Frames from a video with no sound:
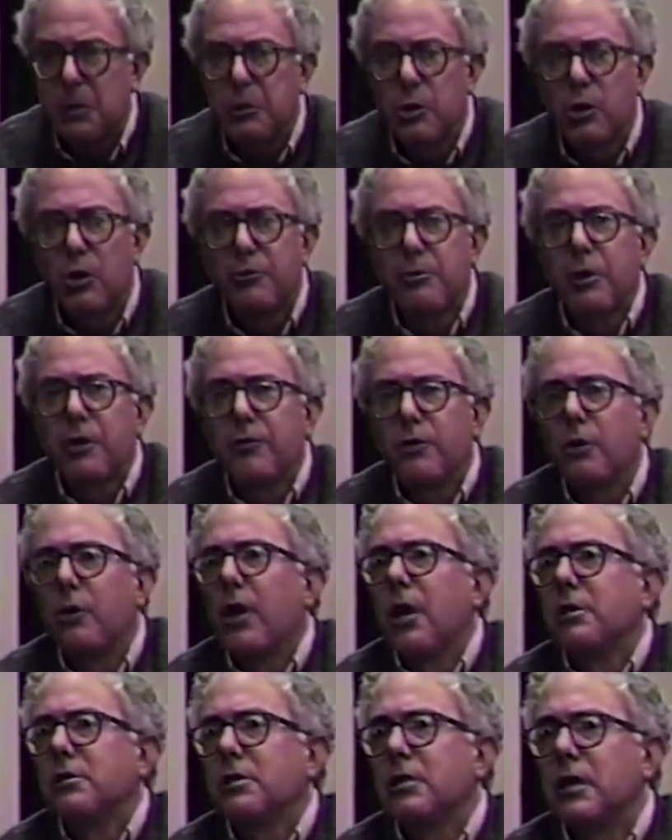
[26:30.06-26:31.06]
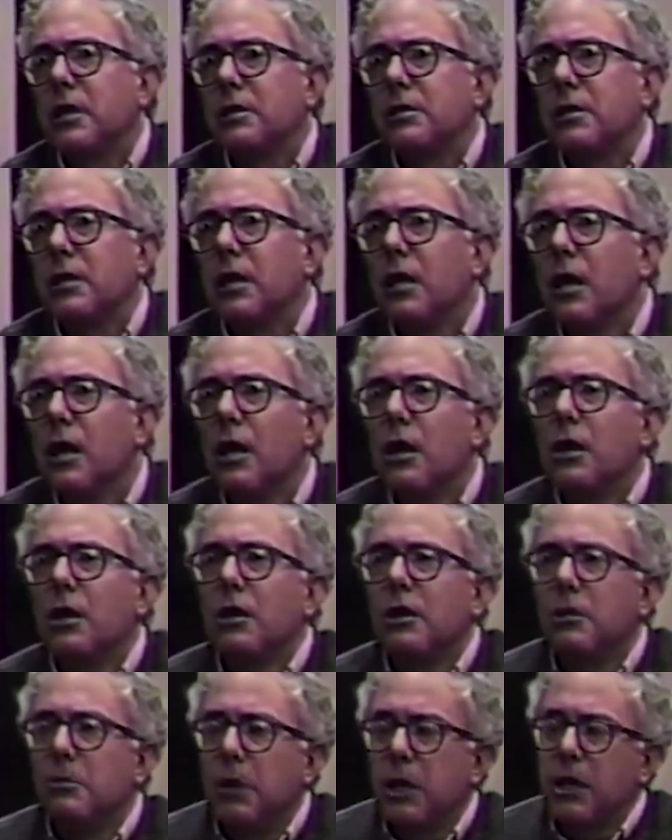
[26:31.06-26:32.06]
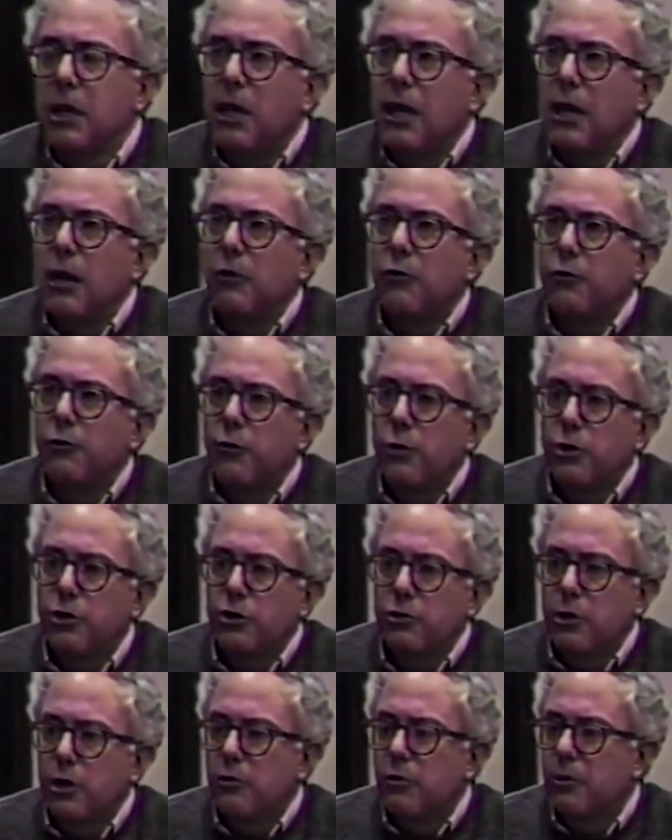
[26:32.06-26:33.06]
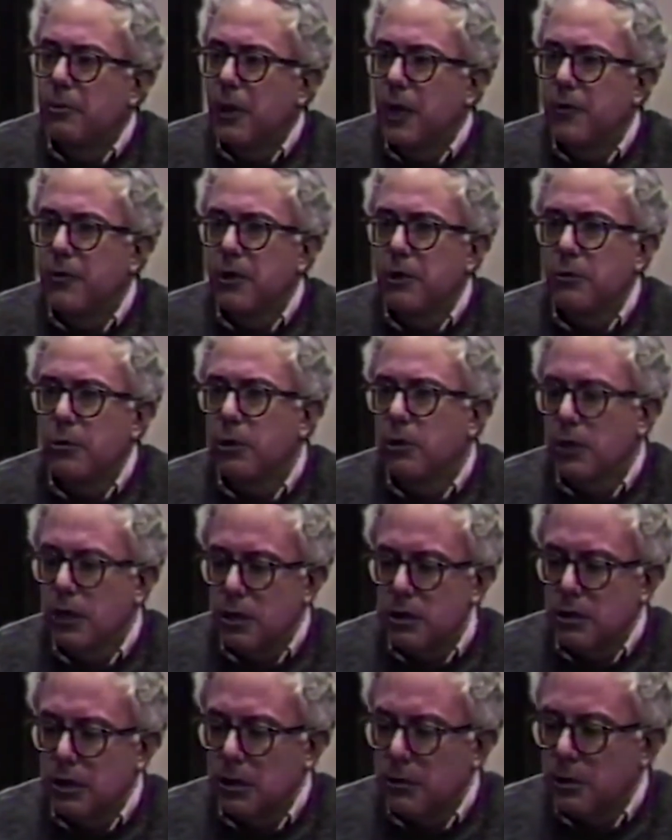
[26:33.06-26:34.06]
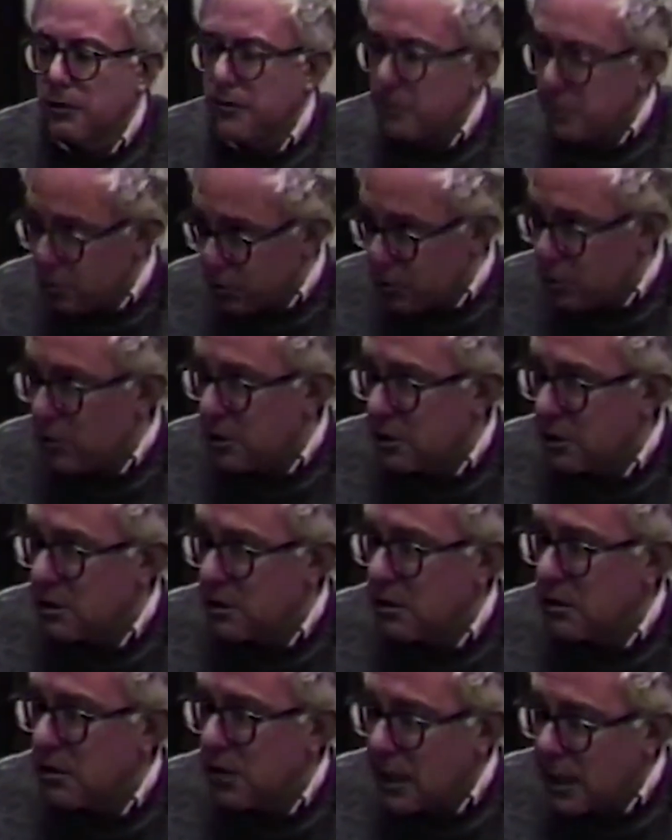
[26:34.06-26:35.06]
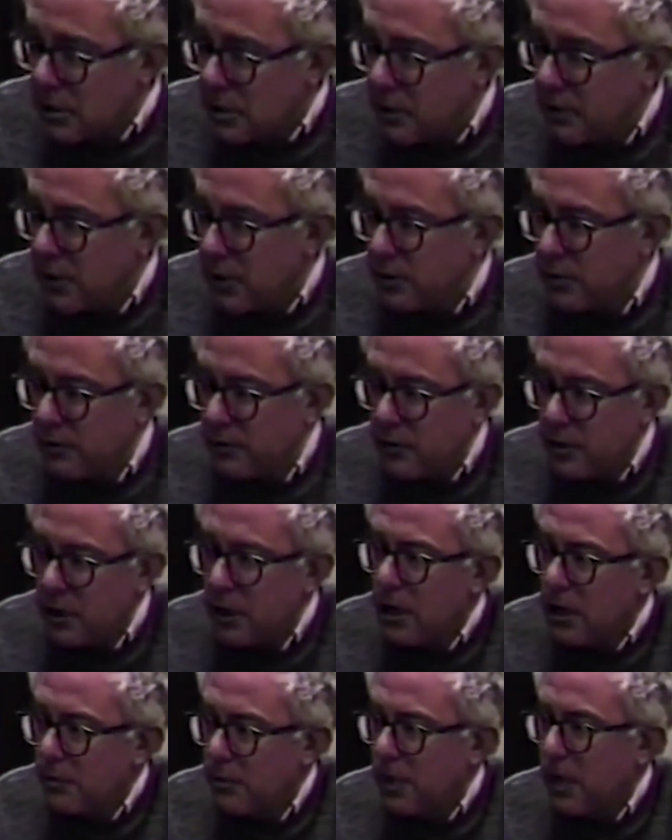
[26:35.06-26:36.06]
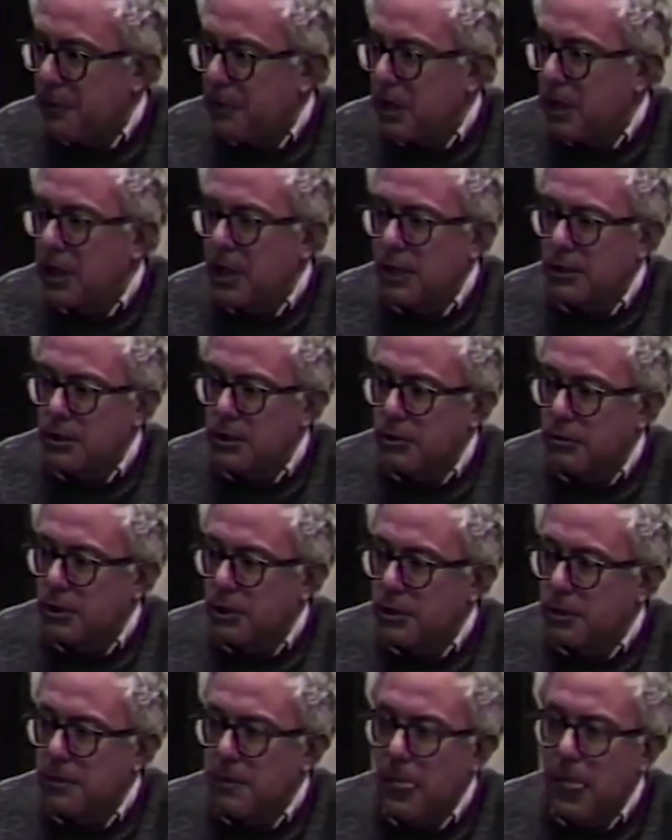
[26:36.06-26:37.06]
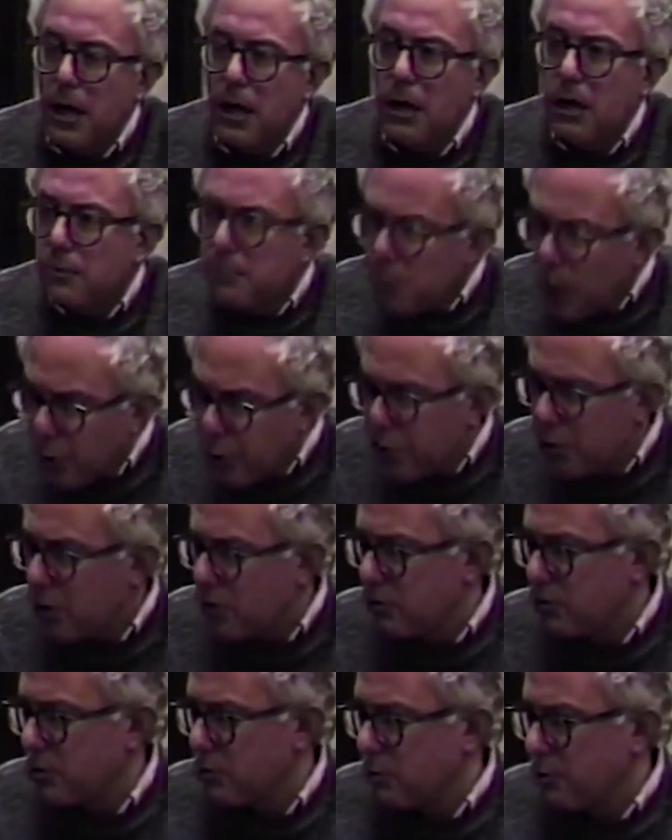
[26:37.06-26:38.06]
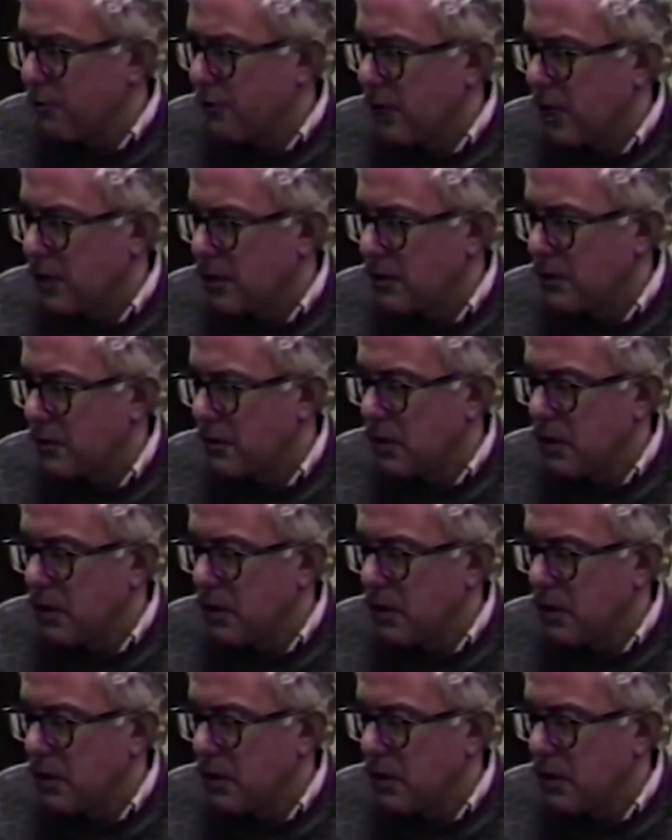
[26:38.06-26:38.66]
maybe off by $2,000 here. The money now for street repaving in Burlington is coming from two sources: excavation fee, property tax increase. Both of those were fights.